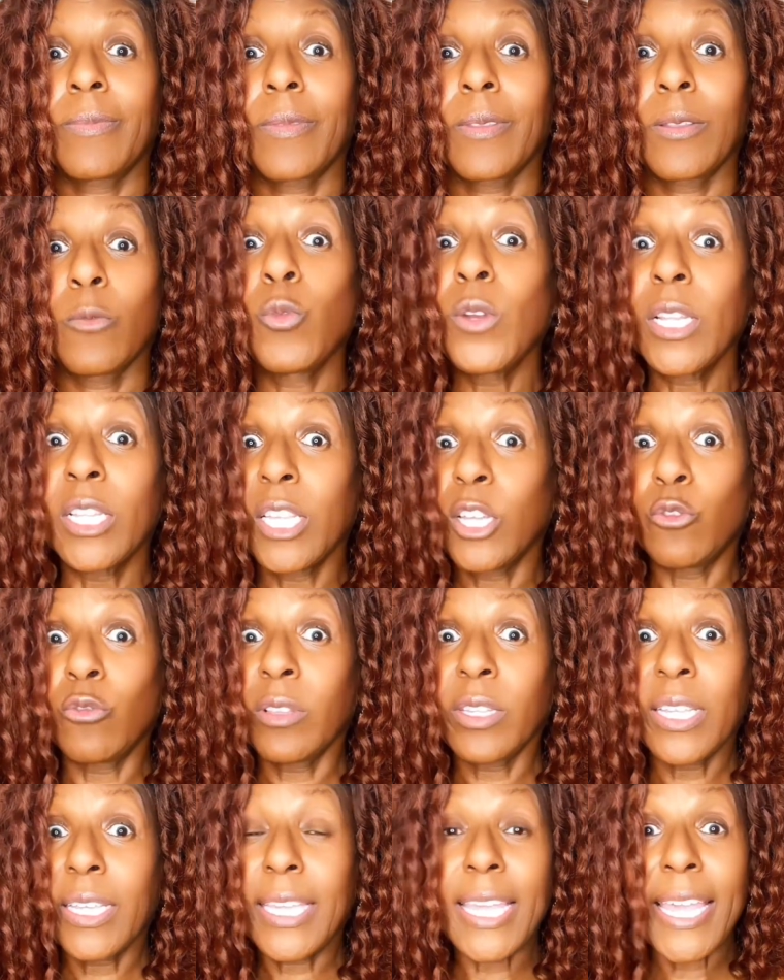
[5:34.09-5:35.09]
We
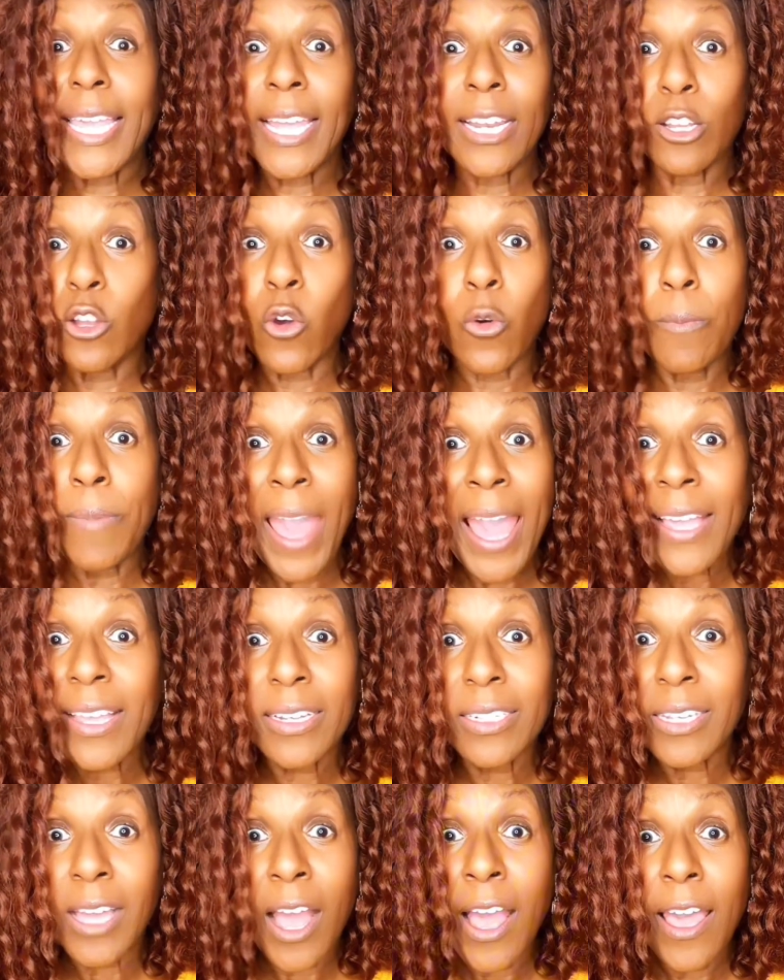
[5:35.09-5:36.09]
literally can't go back in
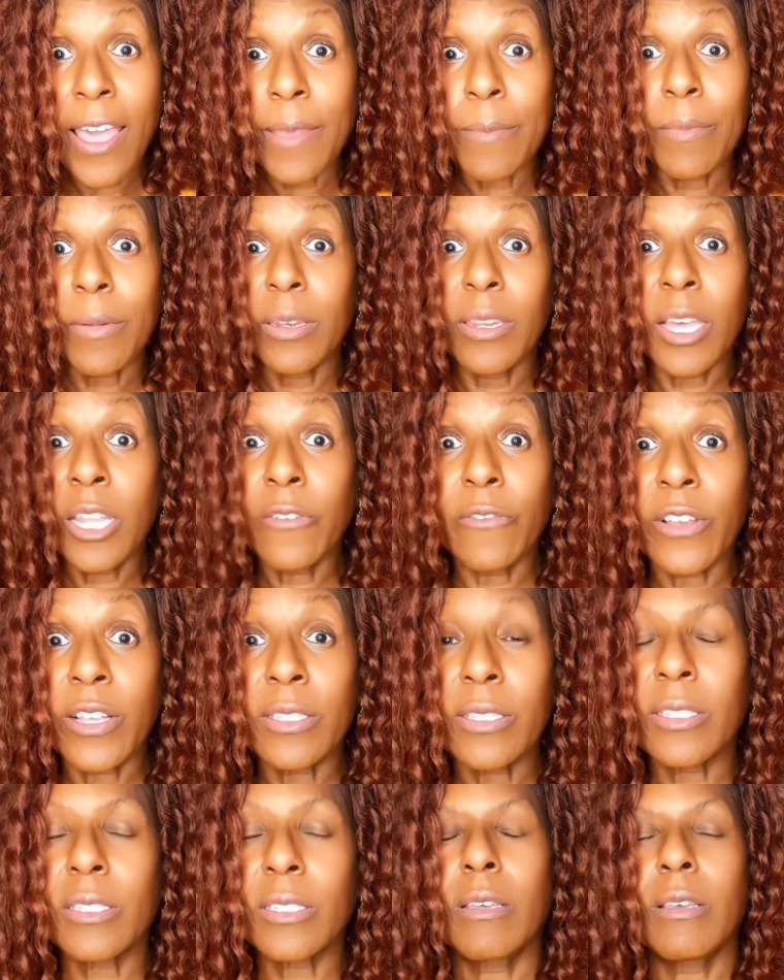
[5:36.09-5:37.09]
time. None of us.